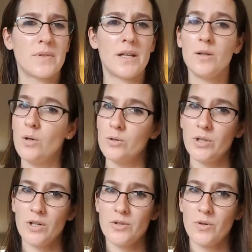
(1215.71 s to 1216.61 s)
at a local
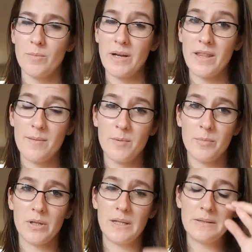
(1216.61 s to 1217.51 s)
yarn store by them
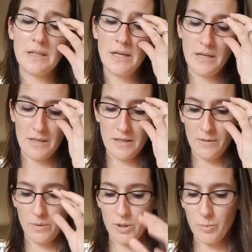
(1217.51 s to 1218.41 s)
in Berlin
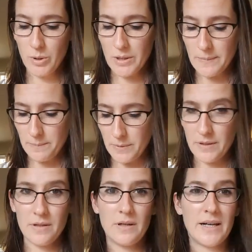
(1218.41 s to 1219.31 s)
with the book,
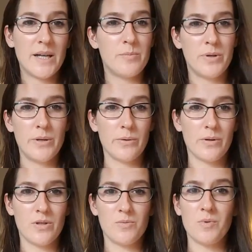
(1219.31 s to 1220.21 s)
but I had
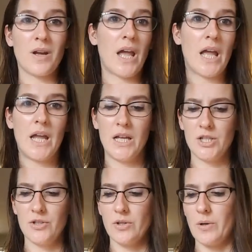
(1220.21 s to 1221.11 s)
pre-ordered this book
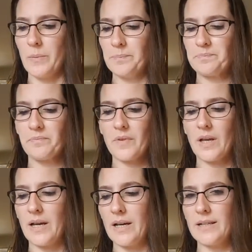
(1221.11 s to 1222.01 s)
ages ago.
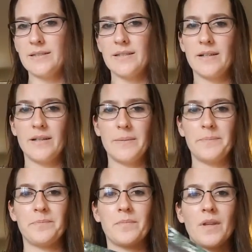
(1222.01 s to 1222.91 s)

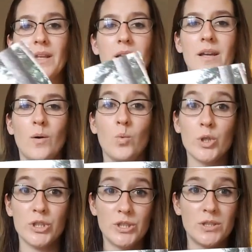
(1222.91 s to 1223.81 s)
And
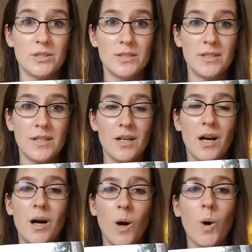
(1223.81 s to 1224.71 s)
Woods,
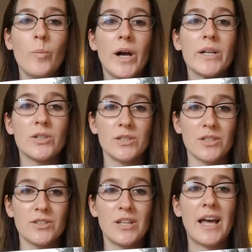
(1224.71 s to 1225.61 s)
oh my
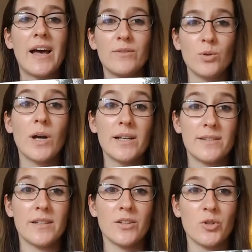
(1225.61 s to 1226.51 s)
goodness, have you
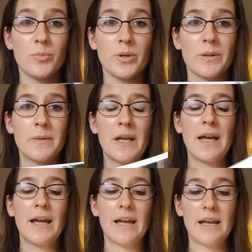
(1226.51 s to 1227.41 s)
guys seen this book?
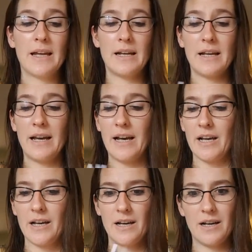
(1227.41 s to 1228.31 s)
It
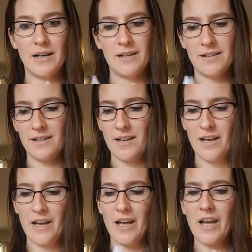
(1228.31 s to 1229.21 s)

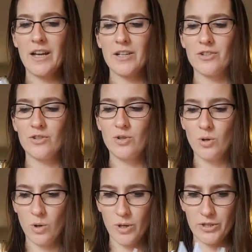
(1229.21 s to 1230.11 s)
is
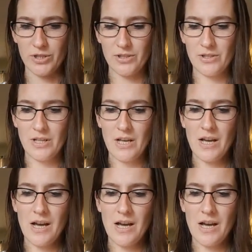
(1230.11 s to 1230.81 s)
gorgeous.